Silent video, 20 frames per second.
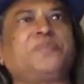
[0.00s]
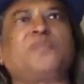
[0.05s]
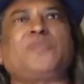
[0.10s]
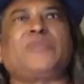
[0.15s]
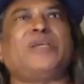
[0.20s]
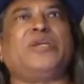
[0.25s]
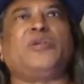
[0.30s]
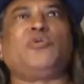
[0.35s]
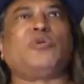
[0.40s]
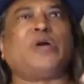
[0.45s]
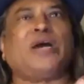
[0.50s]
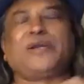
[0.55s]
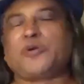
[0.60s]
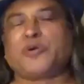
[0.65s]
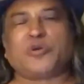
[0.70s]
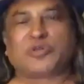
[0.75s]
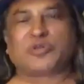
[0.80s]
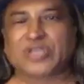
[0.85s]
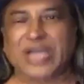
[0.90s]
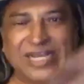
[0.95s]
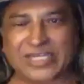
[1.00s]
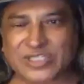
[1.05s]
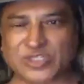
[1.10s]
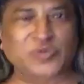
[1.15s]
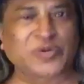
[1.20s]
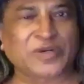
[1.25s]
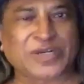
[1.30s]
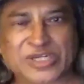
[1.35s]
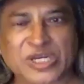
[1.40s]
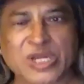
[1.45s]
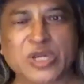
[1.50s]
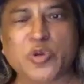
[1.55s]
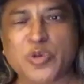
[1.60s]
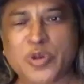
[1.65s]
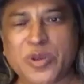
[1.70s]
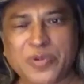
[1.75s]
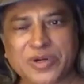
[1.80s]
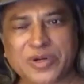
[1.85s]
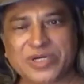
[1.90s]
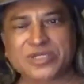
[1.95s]
you know, I don't know, science fiction
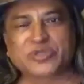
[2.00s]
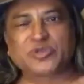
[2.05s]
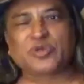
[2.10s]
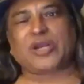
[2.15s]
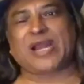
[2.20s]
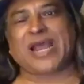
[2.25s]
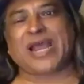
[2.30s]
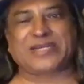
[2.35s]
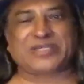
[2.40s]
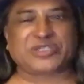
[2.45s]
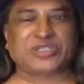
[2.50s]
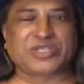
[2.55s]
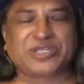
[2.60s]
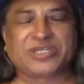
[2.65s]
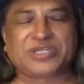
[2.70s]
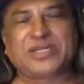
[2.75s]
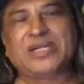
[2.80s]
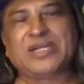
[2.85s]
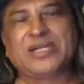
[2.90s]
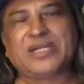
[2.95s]
universe or action.